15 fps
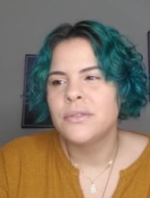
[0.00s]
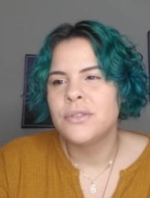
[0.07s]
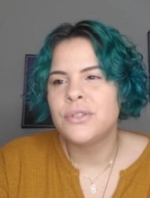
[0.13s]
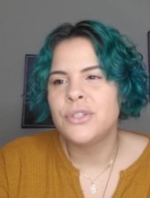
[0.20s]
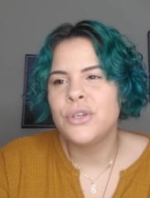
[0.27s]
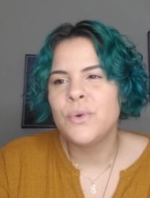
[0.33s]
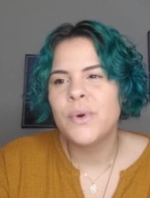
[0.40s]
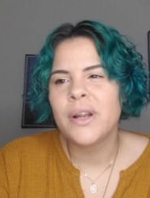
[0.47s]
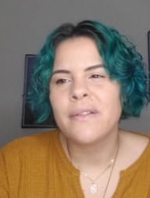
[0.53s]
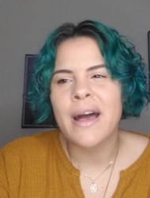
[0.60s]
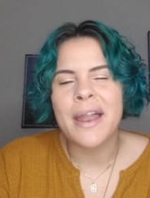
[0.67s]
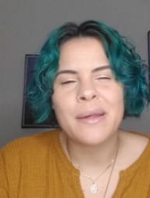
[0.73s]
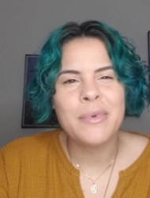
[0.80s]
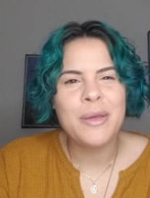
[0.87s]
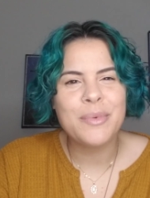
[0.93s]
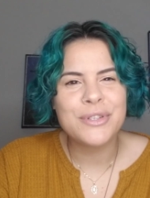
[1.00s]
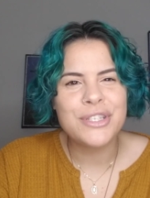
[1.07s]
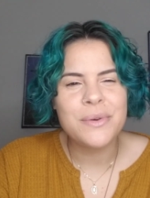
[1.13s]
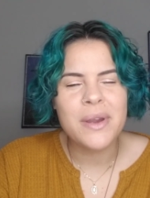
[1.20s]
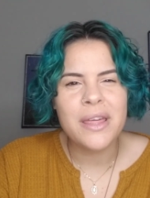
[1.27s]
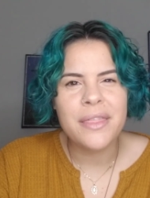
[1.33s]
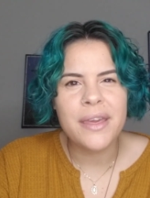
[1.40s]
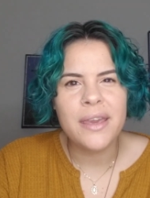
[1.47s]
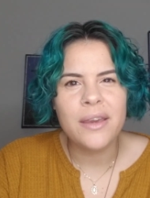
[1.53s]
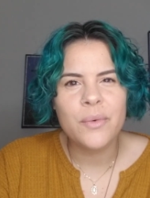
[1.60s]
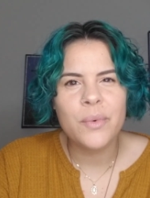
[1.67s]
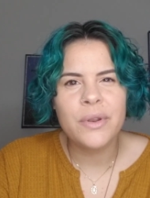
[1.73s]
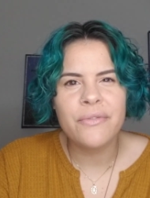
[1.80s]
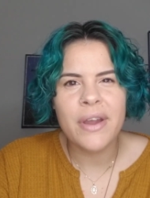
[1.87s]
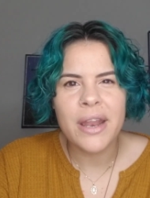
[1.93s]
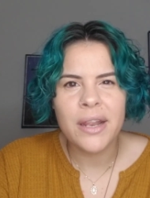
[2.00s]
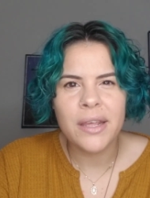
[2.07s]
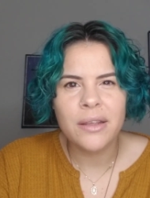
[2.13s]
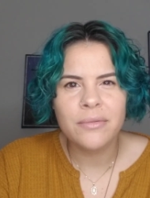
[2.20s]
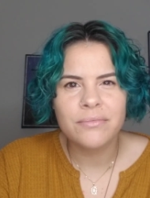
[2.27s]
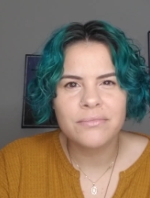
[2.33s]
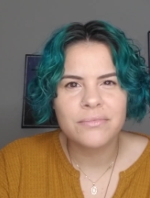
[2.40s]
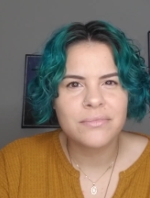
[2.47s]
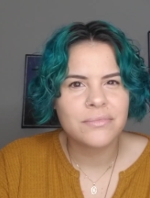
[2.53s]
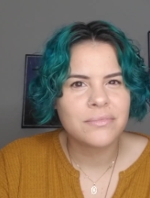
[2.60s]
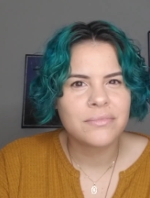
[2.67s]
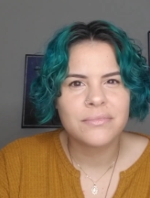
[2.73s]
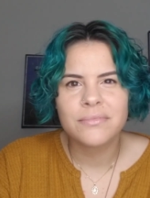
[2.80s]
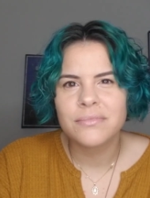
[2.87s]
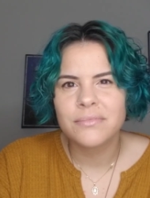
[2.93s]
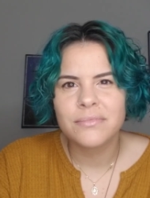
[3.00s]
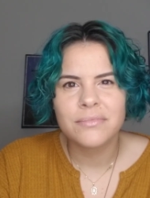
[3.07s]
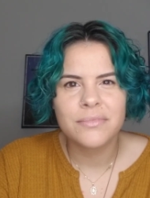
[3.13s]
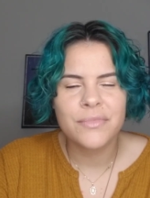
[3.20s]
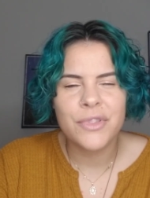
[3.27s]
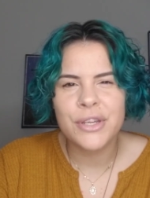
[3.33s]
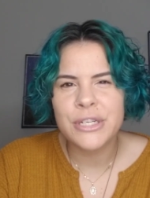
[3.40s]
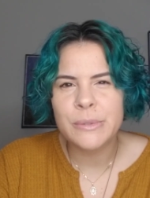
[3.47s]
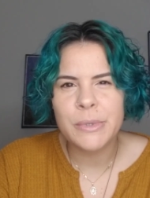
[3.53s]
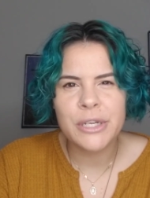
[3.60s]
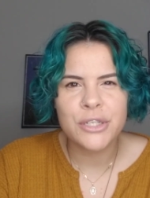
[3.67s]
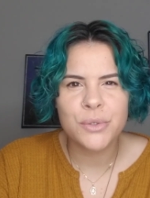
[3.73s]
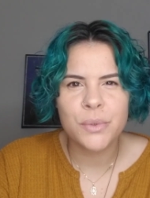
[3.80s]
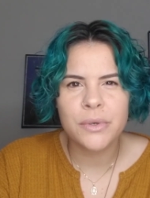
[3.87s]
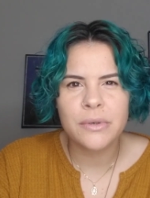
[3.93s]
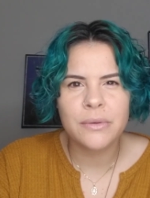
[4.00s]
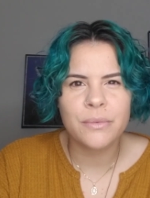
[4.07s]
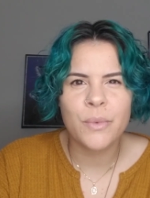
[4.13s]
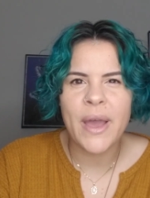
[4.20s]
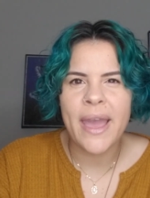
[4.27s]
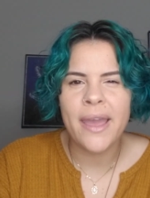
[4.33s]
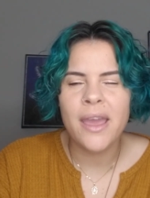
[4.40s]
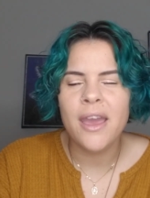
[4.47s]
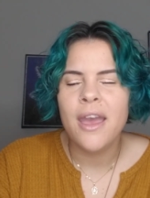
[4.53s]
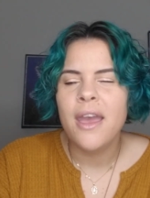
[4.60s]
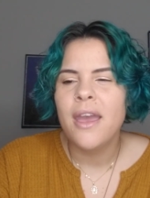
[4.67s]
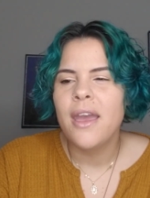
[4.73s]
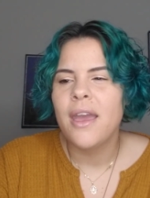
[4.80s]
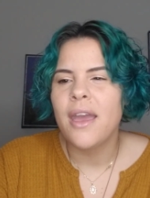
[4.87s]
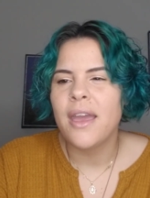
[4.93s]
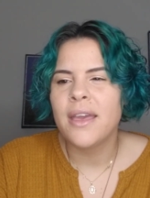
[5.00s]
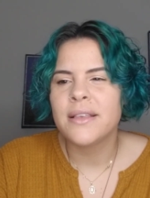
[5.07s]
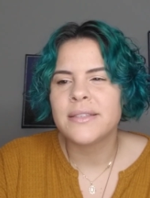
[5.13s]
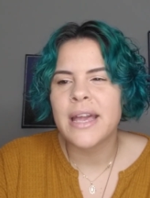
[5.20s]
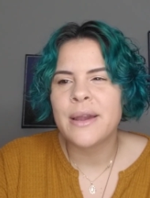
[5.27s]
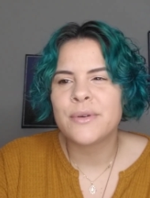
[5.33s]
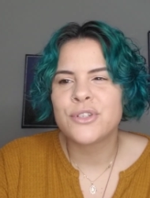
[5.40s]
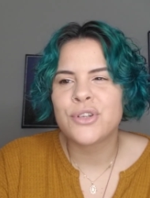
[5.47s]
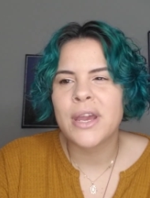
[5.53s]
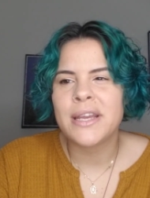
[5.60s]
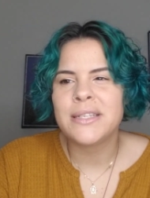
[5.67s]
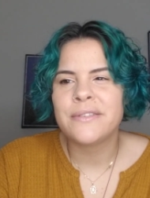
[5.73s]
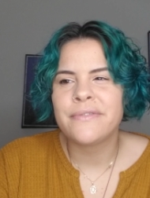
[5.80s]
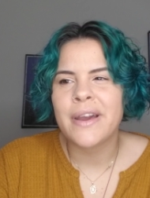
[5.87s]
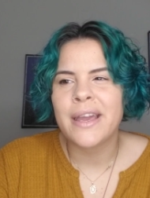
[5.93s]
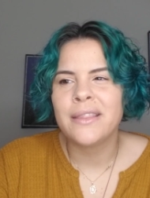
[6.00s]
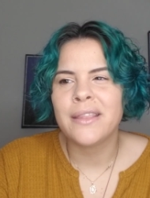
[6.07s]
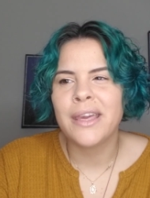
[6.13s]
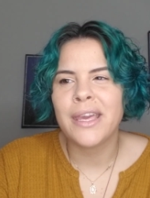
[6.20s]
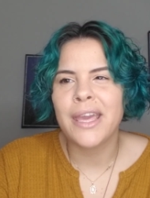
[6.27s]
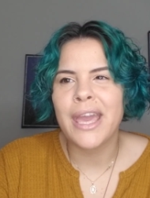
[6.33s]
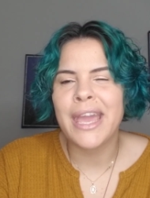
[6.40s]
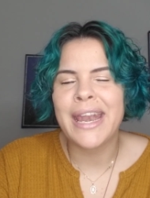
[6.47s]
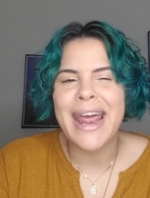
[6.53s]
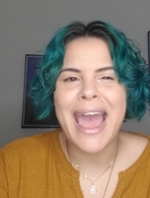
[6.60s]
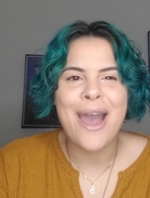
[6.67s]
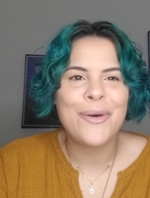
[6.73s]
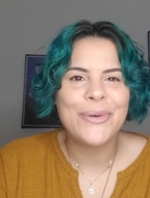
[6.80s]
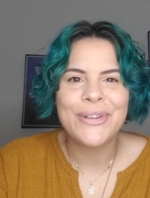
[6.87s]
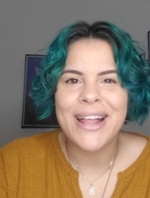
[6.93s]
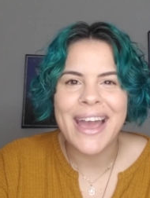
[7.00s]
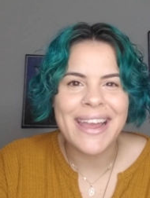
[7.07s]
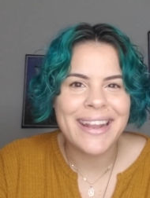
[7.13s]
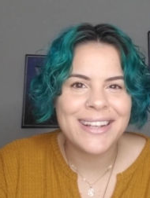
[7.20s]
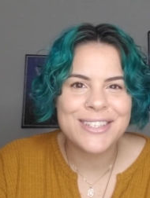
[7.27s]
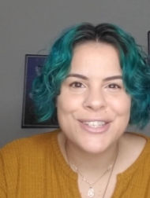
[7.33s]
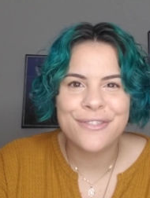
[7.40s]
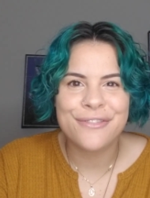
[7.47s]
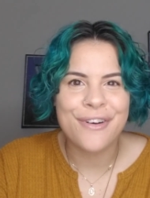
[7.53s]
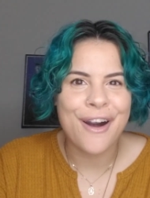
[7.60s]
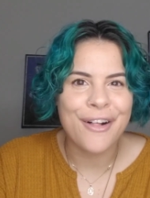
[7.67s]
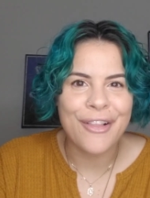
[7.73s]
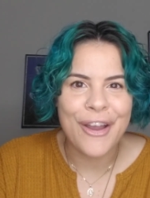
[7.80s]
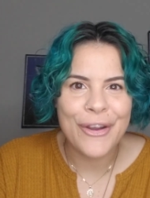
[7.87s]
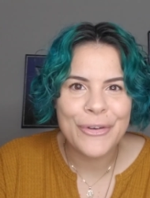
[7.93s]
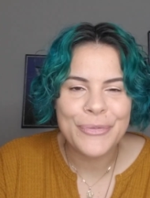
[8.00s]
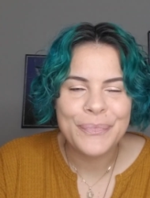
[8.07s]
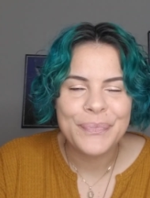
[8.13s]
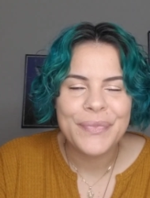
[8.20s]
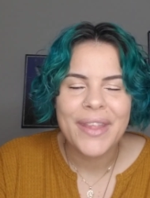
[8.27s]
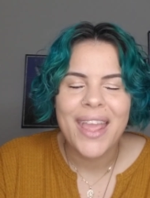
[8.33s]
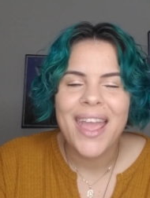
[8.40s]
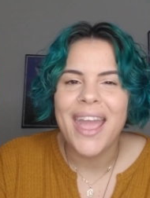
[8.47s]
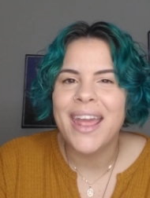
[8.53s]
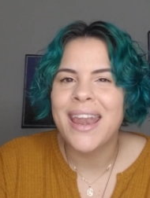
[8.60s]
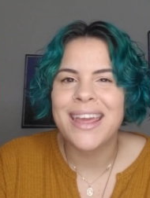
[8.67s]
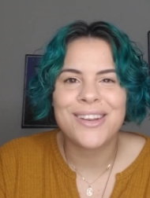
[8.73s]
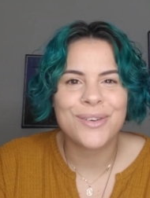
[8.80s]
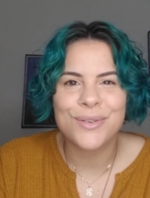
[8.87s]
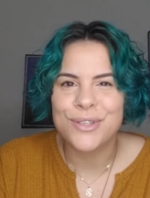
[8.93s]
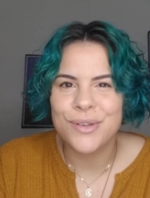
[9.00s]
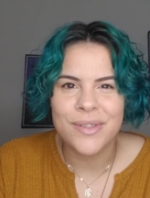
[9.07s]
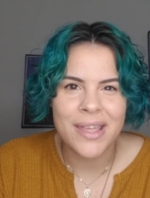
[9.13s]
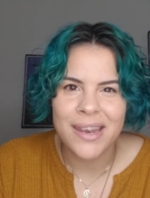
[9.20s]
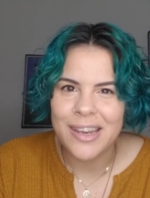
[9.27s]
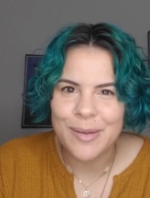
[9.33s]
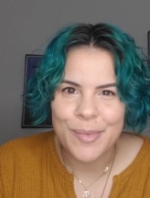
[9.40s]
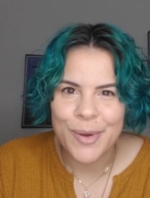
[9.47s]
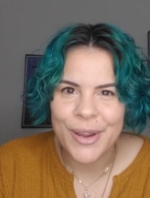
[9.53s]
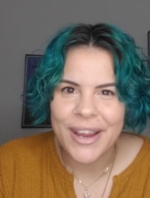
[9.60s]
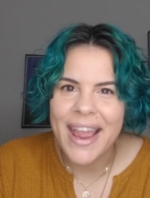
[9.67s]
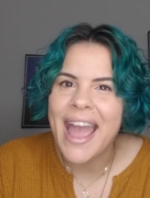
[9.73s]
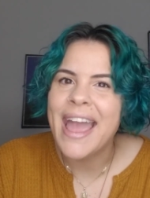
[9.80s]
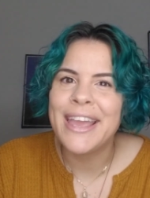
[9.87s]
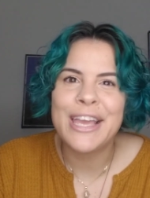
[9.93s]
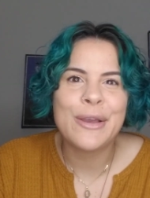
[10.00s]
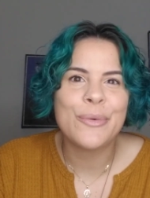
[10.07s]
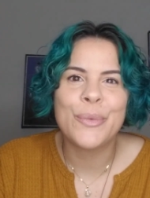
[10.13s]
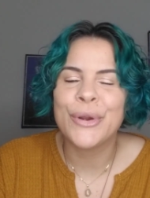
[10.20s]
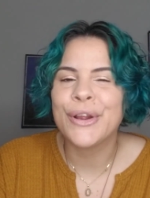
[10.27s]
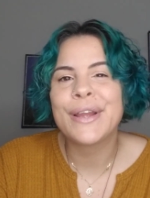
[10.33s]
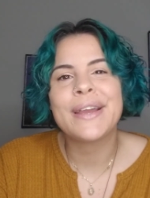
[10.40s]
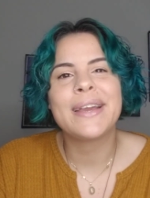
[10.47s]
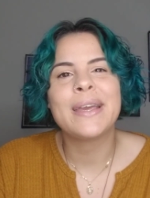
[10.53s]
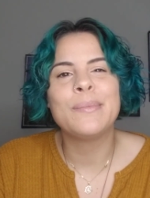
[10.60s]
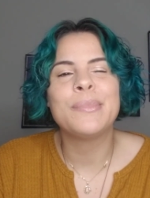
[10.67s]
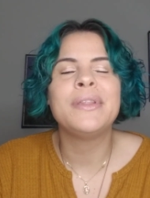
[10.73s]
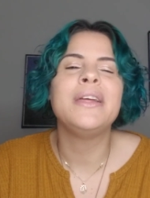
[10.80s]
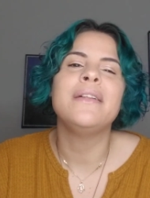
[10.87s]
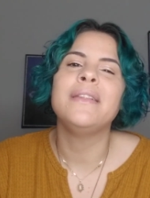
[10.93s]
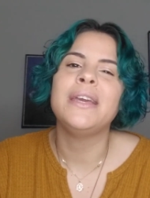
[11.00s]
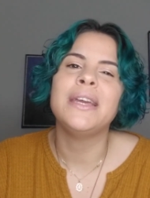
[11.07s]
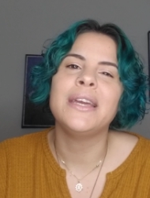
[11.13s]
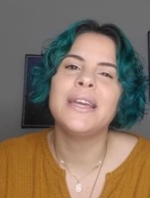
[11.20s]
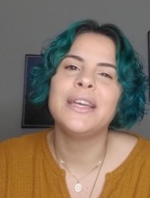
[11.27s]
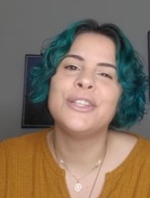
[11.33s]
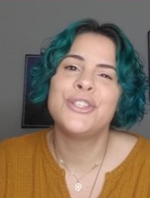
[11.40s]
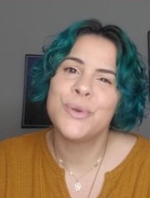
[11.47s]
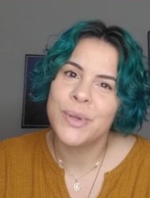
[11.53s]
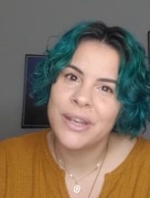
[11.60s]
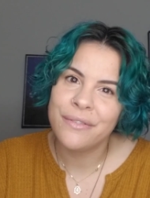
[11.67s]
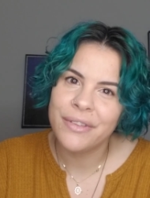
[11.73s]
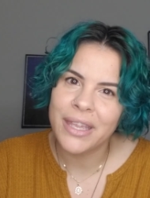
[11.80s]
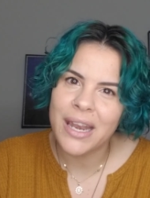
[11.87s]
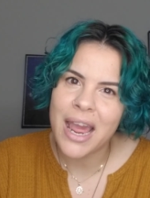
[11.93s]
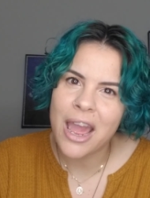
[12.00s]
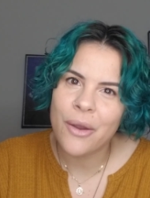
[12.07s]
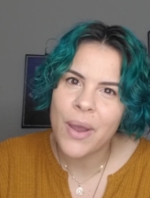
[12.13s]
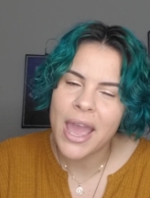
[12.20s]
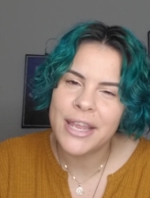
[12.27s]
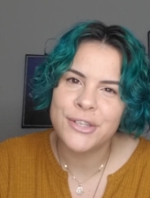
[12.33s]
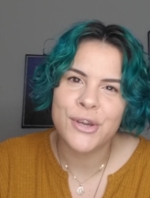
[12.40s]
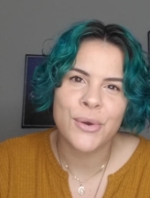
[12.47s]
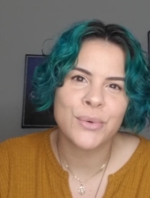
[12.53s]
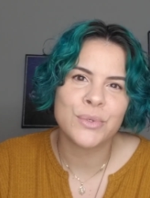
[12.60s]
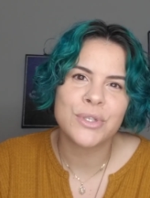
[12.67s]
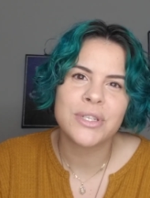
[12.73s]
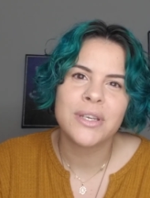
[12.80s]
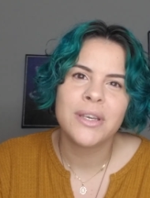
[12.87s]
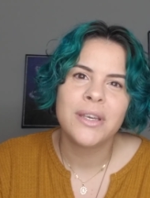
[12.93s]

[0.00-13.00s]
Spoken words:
do what a lot of people do, I think, when finding their spiritual way, is I was trying to find like an outline to follow. And I don't do that anymore. I work completely intuitively now. I don't